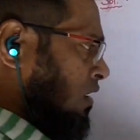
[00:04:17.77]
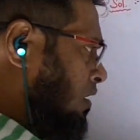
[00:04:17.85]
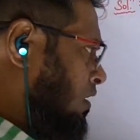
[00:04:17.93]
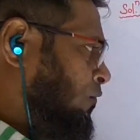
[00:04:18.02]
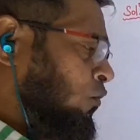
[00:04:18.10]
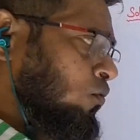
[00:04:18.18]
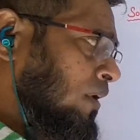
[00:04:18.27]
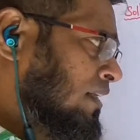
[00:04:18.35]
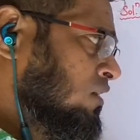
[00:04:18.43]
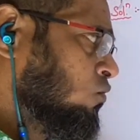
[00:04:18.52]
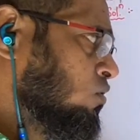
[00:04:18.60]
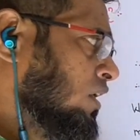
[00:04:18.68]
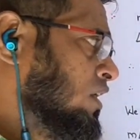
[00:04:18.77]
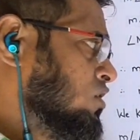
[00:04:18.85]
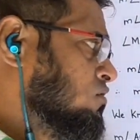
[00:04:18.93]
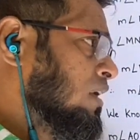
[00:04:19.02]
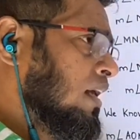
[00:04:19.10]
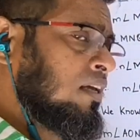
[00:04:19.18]
if you write only
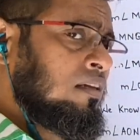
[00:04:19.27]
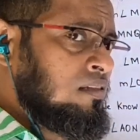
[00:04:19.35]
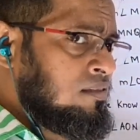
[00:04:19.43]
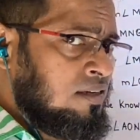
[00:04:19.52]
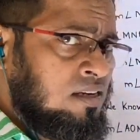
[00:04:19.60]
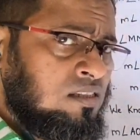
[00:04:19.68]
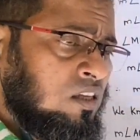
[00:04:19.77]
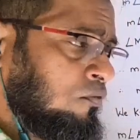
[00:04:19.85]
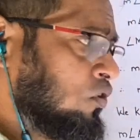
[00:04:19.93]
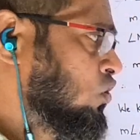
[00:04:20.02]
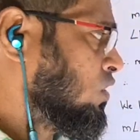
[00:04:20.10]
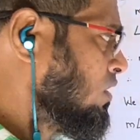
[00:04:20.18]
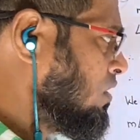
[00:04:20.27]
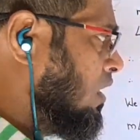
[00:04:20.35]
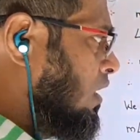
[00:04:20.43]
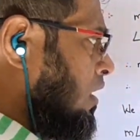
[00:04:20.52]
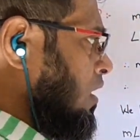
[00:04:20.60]
interior angles, it is sufficient.